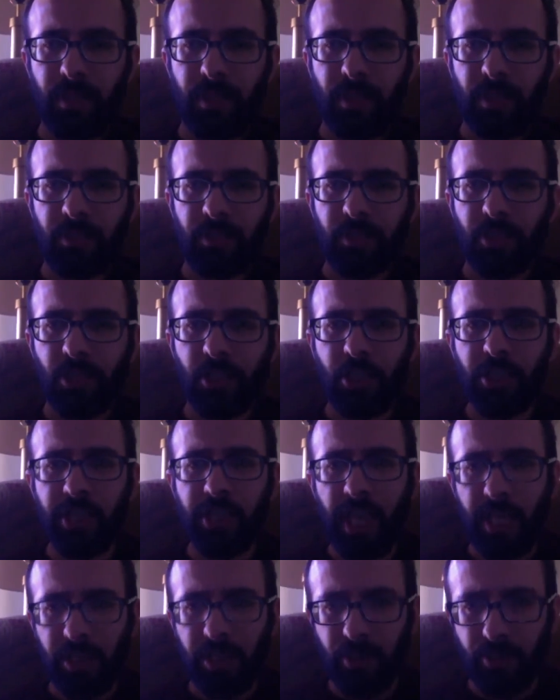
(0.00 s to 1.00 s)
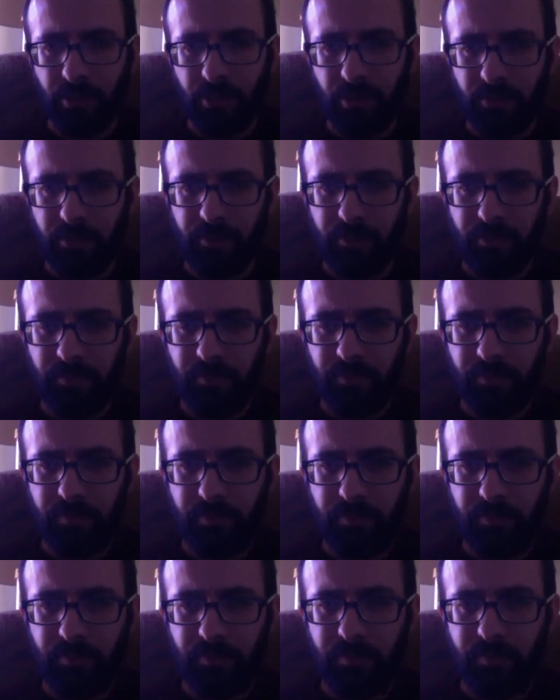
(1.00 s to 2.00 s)
The shadow
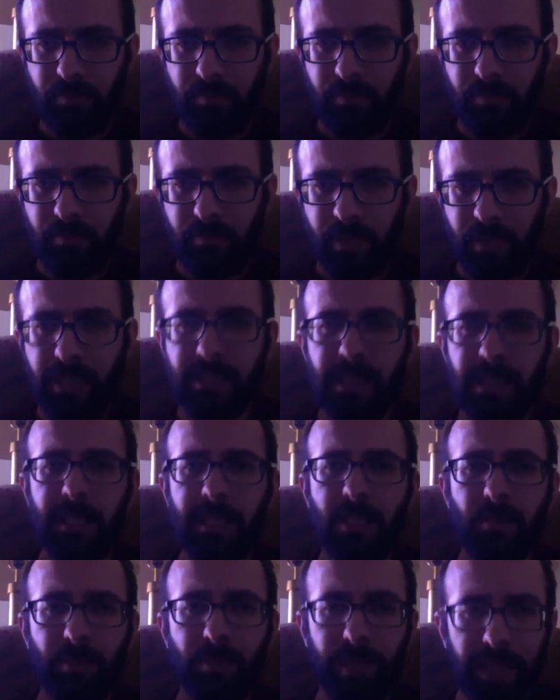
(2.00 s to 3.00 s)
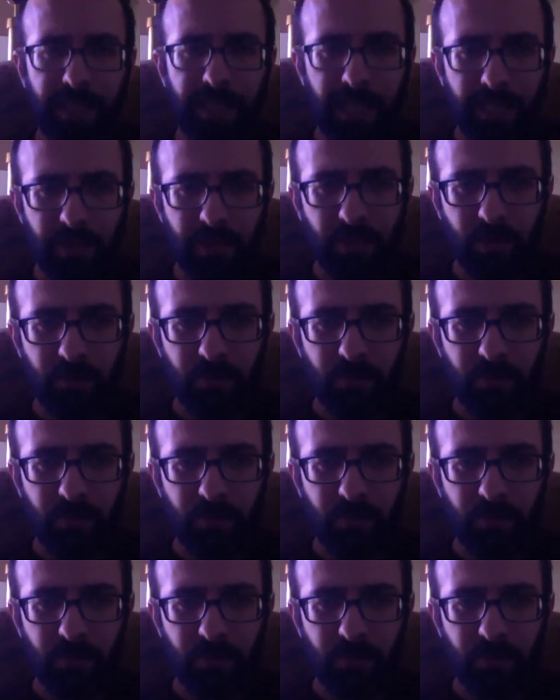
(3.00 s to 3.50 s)
is the explanandum.